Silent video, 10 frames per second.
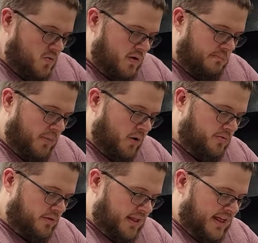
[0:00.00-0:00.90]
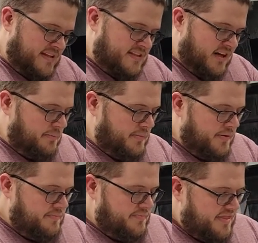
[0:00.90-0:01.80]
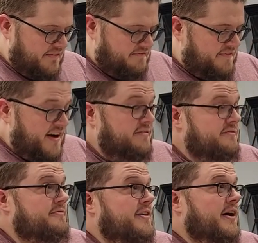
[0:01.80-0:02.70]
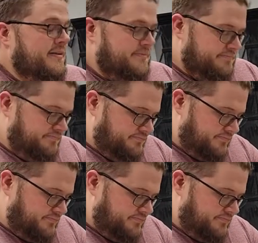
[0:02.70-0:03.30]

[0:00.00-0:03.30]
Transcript: We both glance up, the fight forgotten.